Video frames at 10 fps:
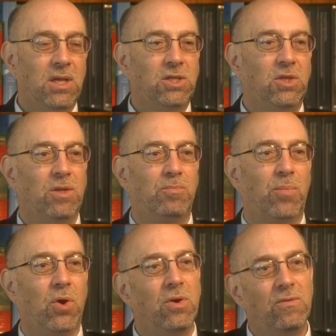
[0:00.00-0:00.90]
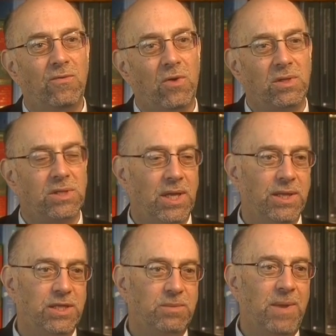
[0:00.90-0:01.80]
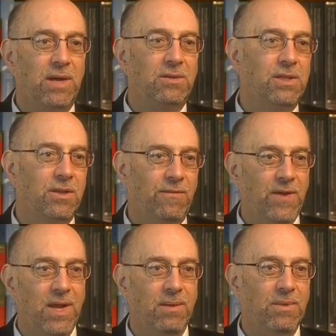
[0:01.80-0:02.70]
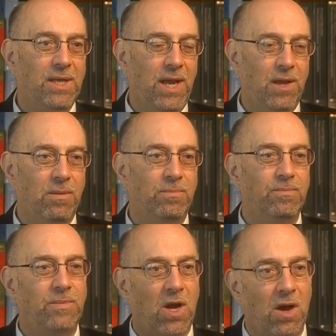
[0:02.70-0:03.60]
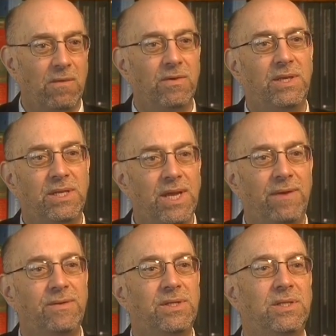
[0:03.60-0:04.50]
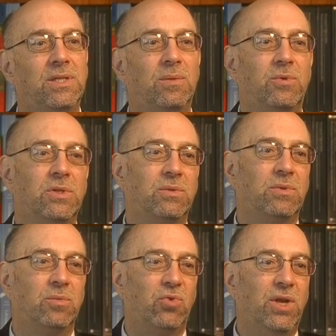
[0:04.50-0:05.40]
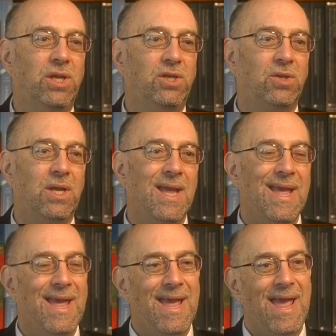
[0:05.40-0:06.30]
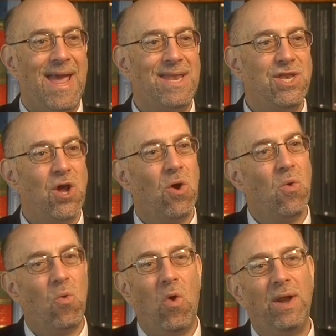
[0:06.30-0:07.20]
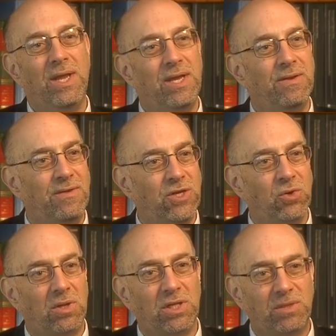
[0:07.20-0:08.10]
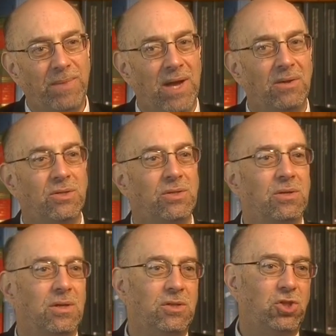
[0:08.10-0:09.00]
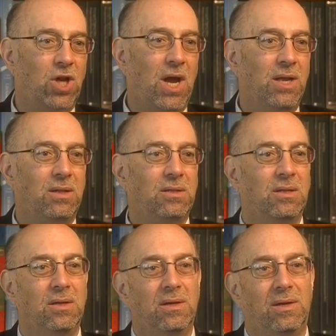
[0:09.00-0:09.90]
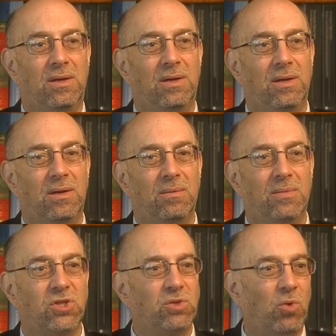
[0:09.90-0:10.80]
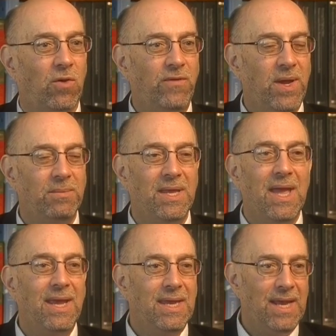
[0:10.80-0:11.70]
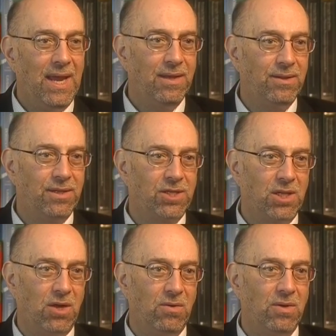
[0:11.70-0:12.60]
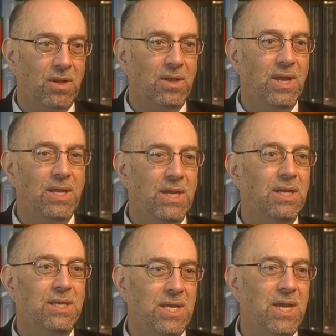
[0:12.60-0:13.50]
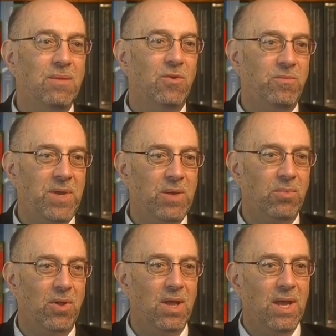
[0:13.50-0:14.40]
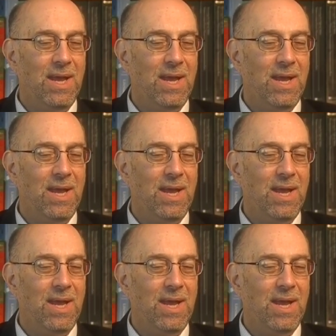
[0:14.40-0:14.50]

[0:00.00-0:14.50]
so the burden falls on the spouse and the family to help cover the deficits of the person with the brain injury, and no one individual, a spouse, child, a small family, can handle this alone. They need a team of people,